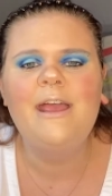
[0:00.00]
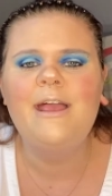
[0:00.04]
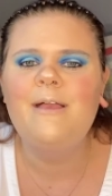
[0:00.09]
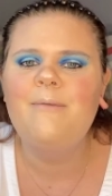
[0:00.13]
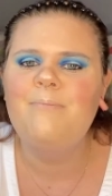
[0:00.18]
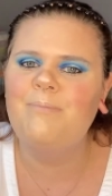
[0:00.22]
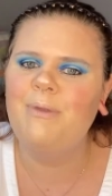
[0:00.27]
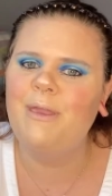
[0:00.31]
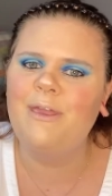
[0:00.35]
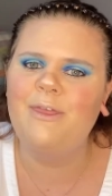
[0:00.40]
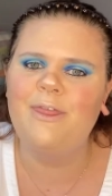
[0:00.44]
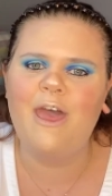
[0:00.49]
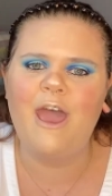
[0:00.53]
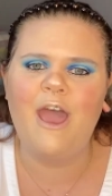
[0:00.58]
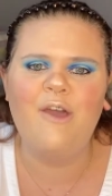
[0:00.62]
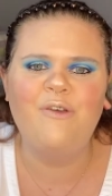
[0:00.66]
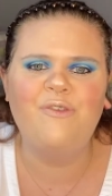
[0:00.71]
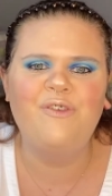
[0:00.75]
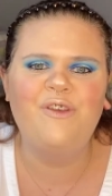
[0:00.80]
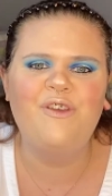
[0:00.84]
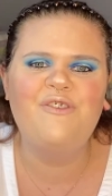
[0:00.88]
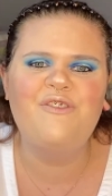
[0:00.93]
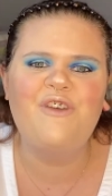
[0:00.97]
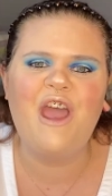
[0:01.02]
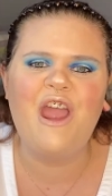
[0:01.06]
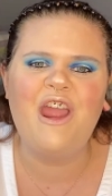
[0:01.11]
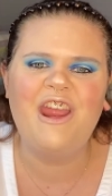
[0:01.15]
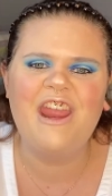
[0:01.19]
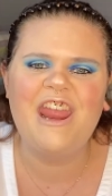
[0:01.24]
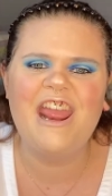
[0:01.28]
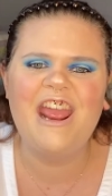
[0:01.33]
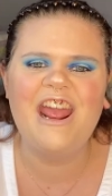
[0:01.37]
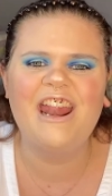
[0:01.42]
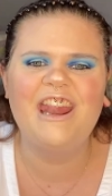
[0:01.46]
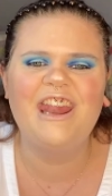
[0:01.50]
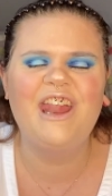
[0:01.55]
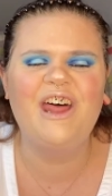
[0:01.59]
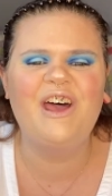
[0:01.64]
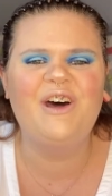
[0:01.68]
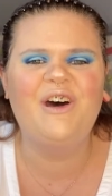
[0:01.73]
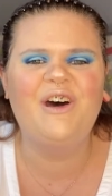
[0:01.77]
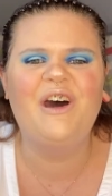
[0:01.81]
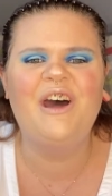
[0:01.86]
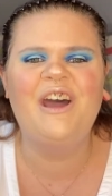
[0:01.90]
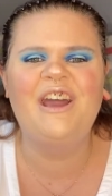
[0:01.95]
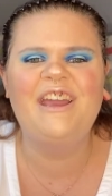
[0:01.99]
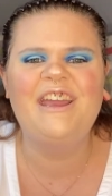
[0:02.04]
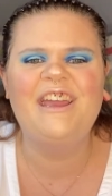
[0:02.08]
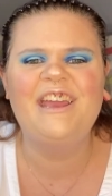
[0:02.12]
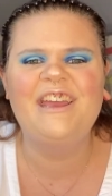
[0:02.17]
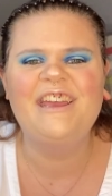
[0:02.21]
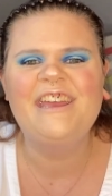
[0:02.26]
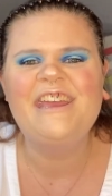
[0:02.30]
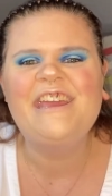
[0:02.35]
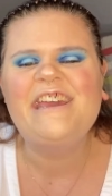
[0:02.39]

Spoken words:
be there for very long.